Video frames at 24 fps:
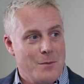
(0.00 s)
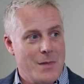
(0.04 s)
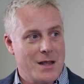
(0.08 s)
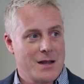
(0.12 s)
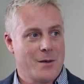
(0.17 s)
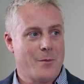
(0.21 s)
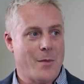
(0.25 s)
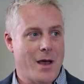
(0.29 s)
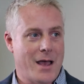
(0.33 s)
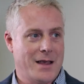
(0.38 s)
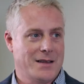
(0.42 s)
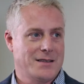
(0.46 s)

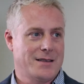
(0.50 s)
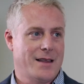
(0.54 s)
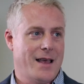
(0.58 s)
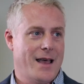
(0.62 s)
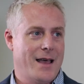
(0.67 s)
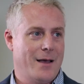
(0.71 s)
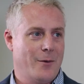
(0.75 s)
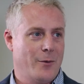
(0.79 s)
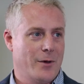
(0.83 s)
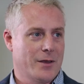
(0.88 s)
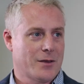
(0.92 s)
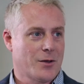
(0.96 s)
minimize
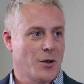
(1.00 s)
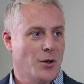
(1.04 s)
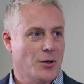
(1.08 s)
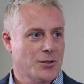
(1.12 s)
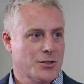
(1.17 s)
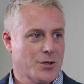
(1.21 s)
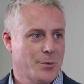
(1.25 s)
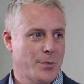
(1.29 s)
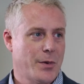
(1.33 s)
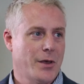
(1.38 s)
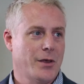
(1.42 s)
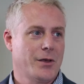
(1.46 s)
that with
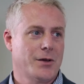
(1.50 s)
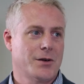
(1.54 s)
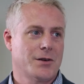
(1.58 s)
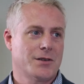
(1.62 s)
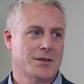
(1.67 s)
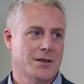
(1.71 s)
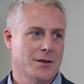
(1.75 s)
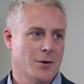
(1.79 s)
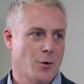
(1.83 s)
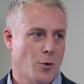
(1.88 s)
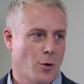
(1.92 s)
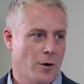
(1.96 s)
culture pillars
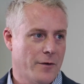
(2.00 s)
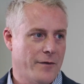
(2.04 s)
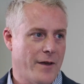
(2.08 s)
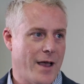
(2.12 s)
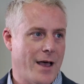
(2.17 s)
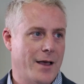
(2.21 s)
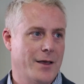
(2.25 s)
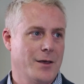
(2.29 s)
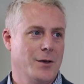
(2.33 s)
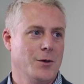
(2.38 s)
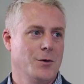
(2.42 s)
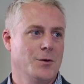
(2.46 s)
and core
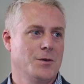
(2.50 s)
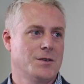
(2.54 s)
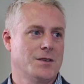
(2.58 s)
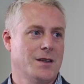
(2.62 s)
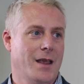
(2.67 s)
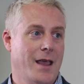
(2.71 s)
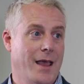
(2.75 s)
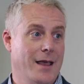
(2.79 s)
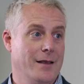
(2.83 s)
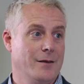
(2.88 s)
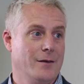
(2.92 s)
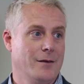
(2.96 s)
values,
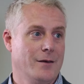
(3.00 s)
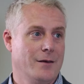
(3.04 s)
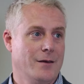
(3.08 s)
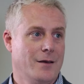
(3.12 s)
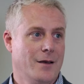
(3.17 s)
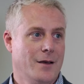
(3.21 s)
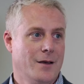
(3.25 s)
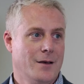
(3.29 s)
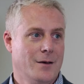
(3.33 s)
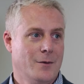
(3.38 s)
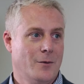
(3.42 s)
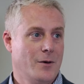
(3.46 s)
and
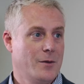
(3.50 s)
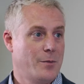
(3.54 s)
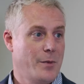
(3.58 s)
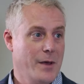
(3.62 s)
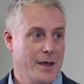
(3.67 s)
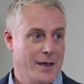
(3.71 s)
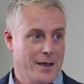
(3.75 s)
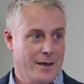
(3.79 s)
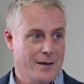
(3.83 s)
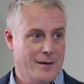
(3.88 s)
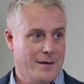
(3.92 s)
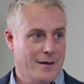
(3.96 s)
with
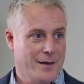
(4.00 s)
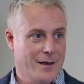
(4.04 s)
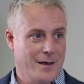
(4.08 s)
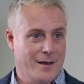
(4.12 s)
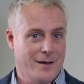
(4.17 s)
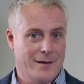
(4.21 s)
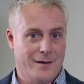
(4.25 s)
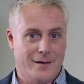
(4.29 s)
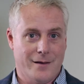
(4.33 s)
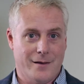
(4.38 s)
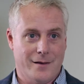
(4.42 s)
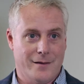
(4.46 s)
being
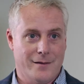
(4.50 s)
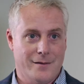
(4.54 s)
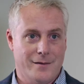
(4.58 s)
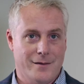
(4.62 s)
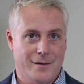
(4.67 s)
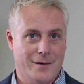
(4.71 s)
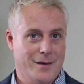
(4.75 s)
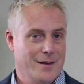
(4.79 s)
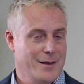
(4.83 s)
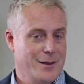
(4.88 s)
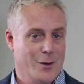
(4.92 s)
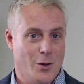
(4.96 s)
a
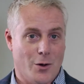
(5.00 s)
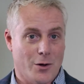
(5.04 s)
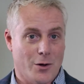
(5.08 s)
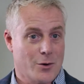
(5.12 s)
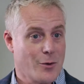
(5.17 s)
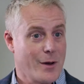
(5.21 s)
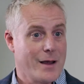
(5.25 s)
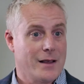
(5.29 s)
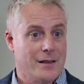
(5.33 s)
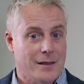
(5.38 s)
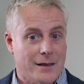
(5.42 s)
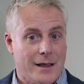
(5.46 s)

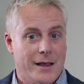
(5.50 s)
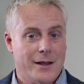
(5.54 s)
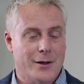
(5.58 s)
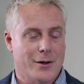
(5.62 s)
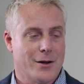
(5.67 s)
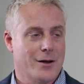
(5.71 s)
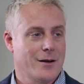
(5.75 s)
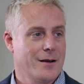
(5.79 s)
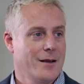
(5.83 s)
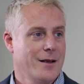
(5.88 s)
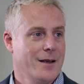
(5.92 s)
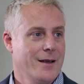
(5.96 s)
great
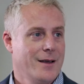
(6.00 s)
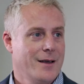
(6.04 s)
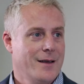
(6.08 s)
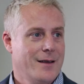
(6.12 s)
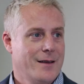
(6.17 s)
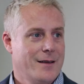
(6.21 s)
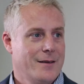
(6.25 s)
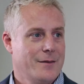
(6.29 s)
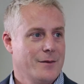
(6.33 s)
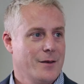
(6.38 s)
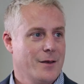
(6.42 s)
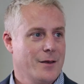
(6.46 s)
leader,
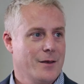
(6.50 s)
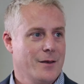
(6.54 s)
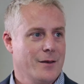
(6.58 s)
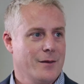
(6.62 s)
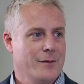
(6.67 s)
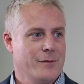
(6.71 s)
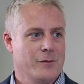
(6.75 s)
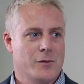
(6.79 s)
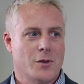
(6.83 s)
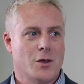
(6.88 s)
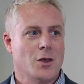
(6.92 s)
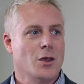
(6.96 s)

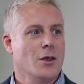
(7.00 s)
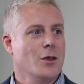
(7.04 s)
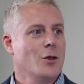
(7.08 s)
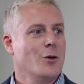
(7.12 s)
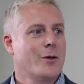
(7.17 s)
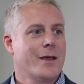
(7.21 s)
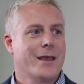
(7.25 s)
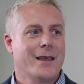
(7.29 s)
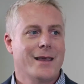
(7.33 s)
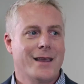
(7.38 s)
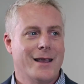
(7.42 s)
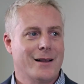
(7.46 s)
you
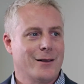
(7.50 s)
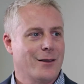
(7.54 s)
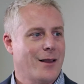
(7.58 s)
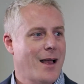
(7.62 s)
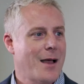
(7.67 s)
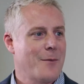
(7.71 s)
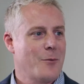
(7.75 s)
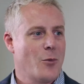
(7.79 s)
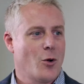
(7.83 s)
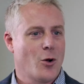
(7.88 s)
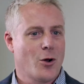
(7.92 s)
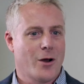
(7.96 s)
can get a
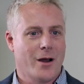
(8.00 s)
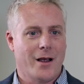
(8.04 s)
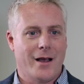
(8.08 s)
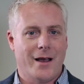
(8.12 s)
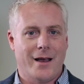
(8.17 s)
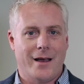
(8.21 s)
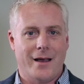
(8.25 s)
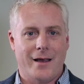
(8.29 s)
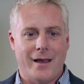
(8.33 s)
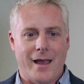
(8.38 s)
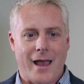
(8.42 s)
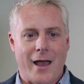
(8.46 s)
lot more
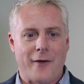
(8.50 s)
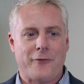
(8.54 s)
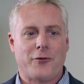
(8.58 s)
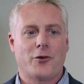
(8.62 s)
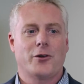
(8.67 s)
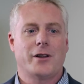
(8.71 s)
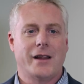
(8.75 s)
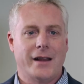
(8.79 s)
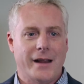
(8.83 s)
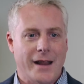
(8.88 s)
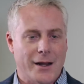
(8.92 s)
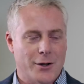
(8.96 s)

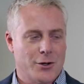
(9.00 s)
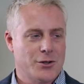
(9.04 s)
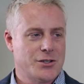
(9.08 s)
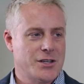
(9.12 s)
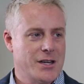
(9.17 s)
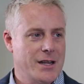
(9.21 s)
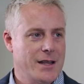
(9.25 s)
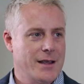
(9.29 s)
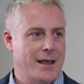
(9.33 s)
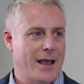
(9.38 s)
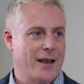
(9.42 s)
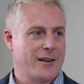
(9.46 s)
effort and
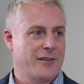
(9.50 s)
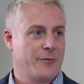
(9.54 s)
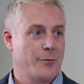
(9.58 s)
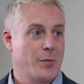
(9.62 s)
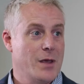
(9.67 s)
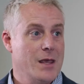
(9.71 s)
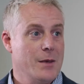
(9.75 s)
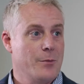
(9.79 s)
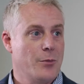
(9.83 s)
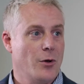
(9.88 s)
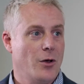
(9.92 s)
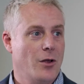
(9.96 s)
energy out of
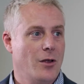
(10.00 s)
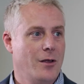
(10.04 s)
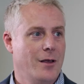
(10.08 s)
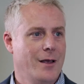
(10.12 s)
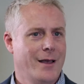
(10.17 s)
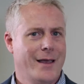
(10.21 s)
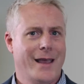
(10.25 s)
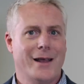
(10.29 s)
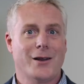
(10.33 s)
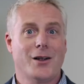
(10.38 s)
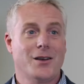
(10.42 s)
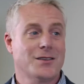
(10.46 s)
people,
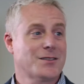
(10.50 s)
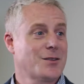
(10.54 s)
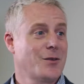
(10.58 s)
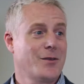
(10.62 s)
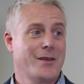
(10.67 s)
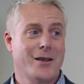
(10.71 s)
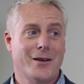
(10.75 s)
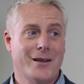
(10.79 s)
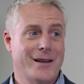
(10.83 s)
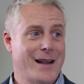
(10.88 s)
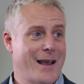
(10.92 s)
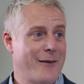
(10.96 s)
and also
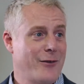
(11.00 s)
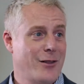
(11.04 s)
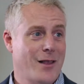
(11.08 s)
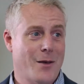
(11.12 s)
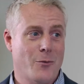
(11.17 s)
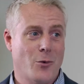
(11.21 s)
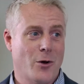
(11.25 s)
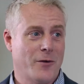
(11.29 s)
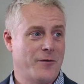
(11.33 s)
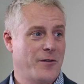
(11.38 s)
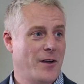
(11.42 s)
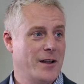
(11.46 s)
they're going to have a lot
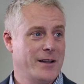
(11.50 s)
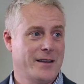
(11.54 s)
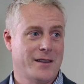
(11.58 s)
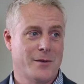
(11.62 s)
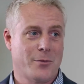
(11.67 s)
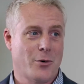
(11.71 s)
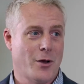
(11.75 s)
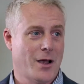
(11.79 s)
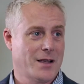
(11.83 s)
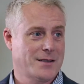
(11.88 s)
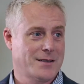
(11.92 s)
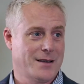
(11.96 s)
more fun in the
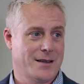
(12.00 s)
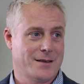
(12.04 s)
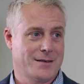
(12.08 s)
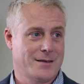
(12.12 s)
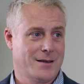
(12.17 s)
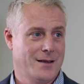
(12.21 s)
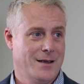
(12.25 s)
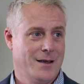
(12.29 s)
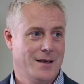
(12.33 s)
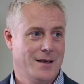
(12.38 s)
process.